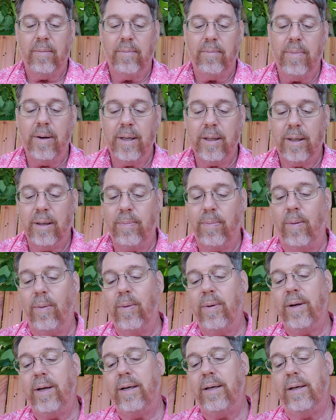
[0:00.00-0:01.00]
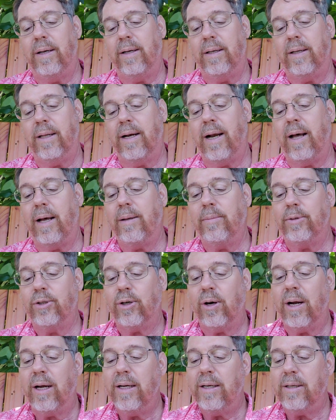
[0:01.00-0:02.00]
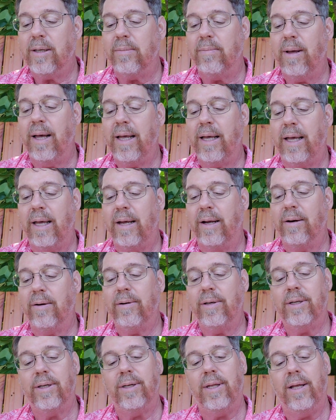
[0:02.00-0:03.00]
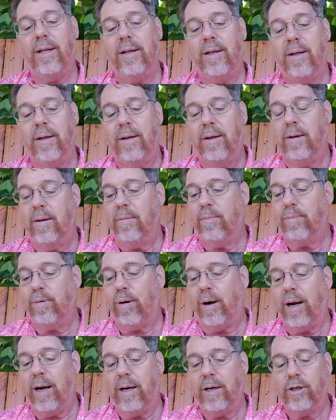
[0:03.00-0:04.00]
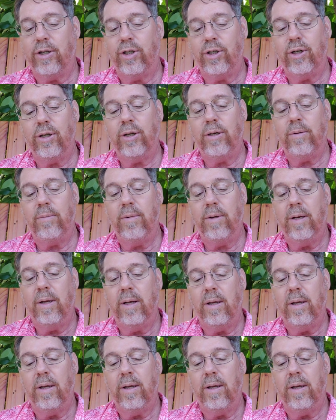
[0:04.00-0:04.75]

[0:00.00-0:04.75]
But the point that I am trying to make here is that prayer should